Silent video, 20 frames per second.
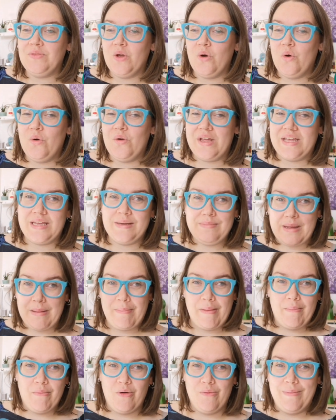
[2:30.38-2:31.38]
or it can be a
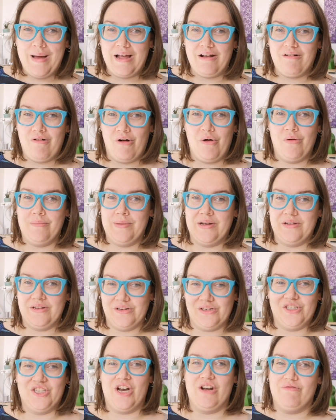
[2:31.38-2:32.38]
bit more macro about
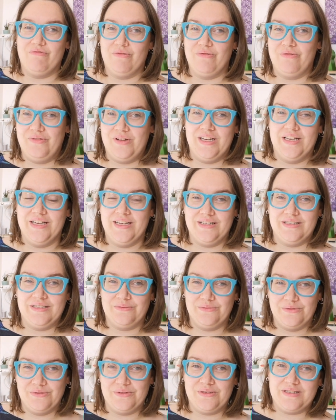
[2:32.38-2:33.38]
your general feeling
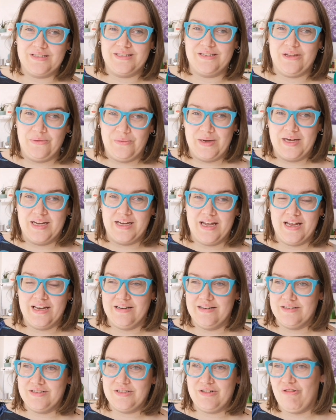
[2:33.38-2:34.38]
towards sewing
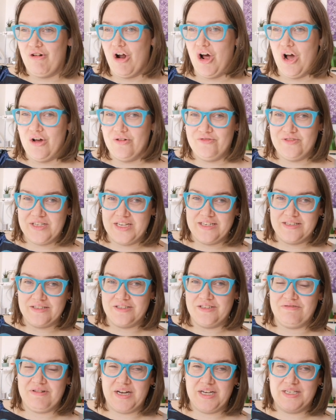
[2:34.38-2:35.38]
and craft
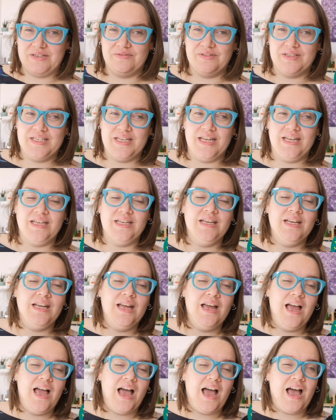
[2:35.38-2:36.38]
and creativity,
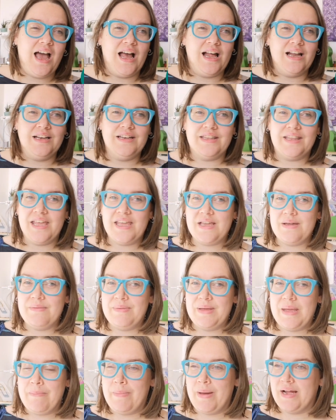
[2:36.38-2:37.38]
and they can
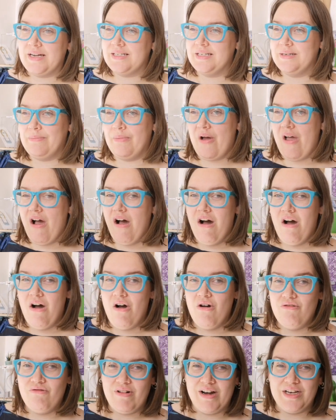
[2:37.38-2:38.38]
be impacted by a
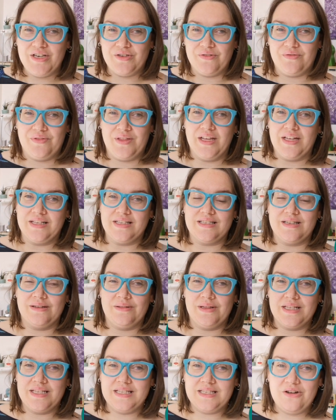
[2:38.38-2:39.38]
whole range of things. So
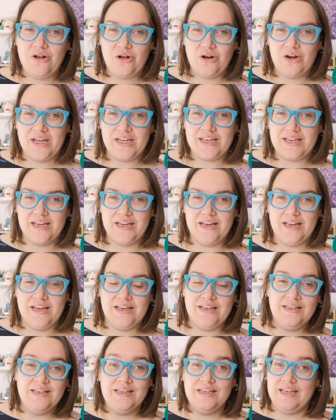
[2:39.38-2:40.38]
this is not like
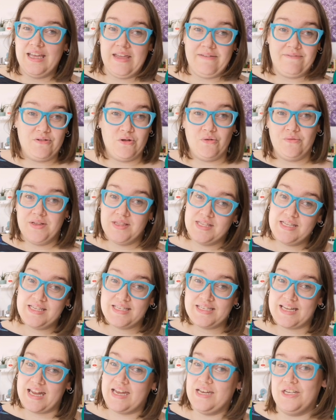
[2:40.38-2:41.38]
a, if you're in this
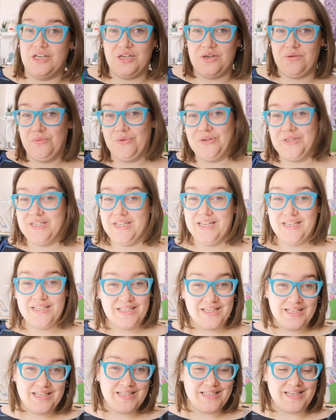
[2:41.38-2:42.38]
stage and you want to get
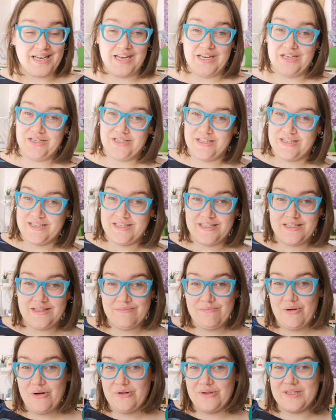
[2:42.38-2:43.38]
to this stage, this is
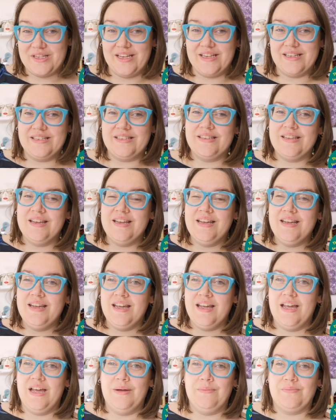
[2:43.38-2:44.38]
the process
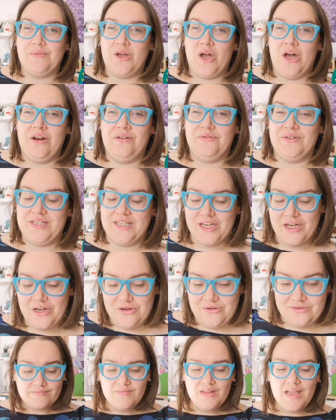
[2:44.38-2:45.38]
kind of
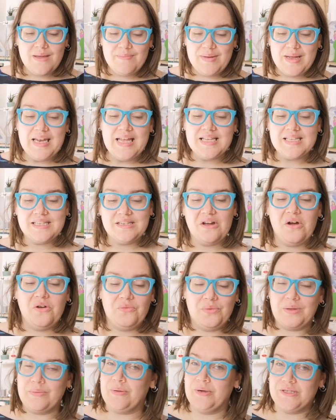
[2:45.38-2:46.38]
video. But let's start
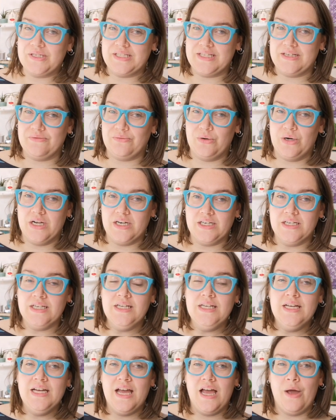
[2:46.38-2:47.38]
off with a positive one.
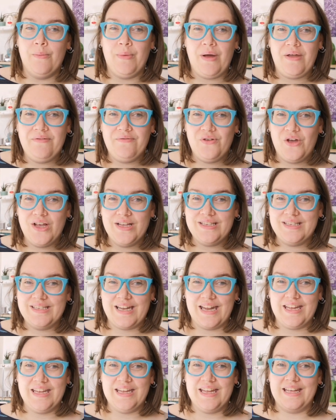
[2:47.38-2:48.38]
My first
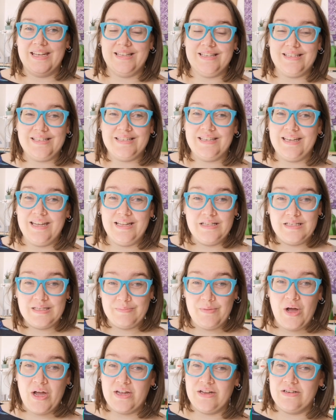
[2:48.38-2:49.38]
state is
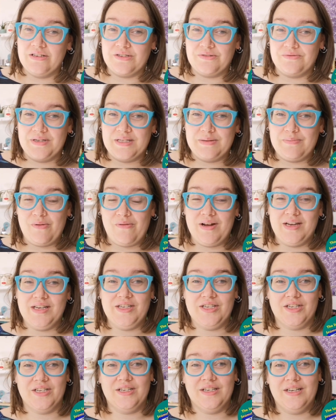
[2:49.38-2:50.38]
inspired or
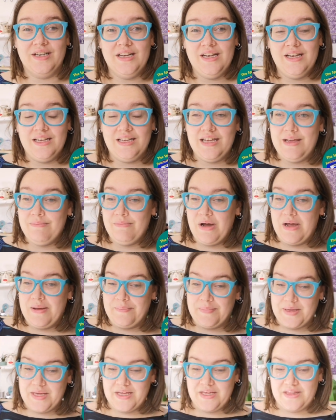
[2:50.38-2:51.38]
inspiration. It
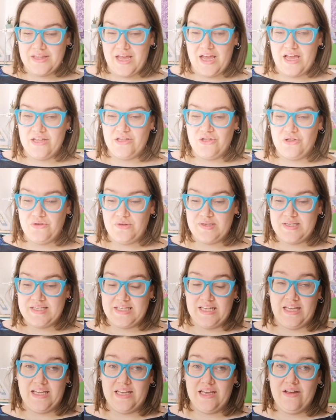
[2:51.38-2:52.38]
might be that you
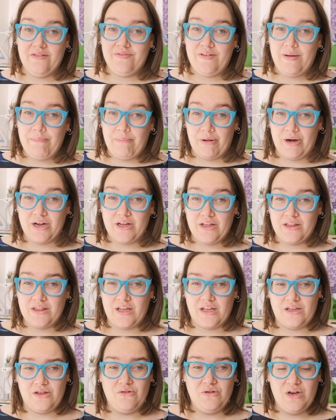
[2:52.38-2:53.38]
see a fabric
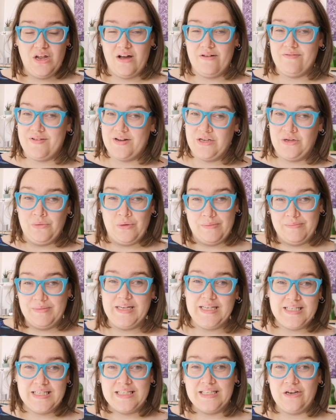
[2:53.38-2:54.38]
that you love and you
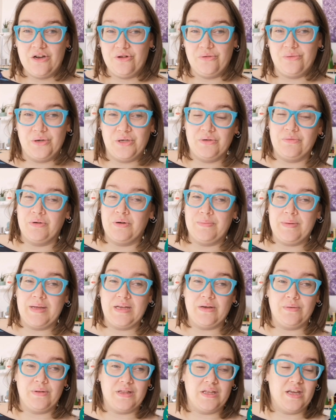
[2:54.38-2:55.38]
immediately know what you want to
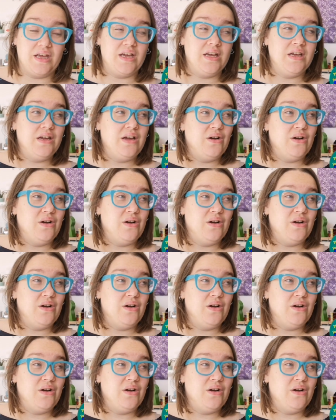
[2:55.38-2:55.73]
make with it,